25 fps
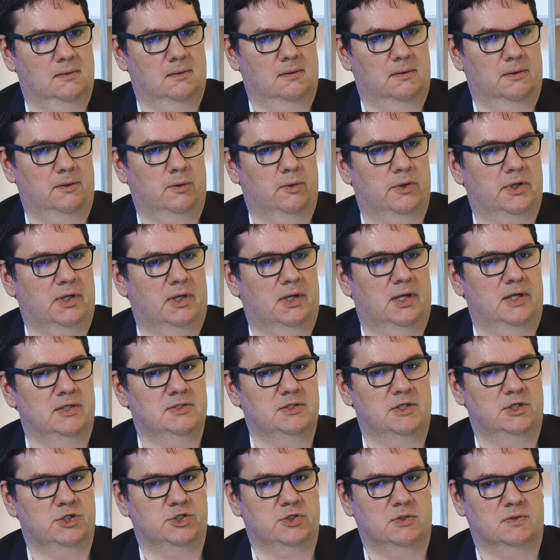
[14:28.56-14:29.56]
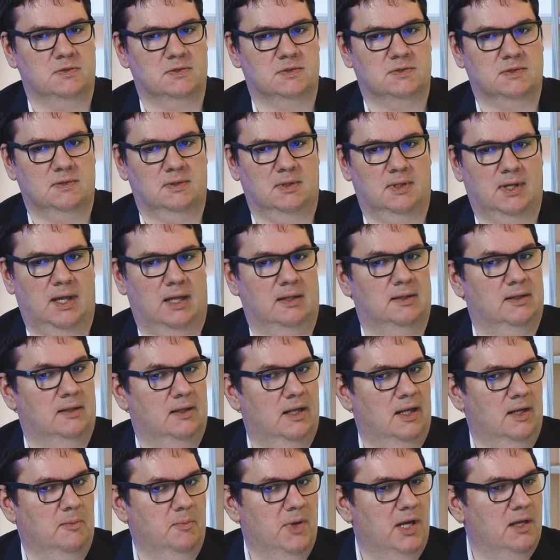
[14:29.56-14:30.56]
organizations can
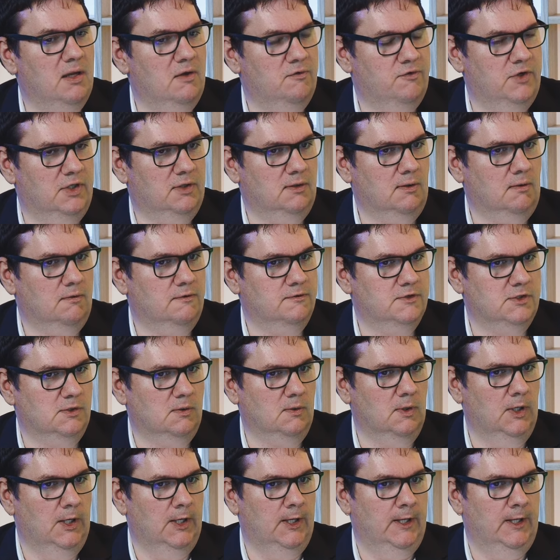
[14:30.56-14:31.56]
take benefit of. So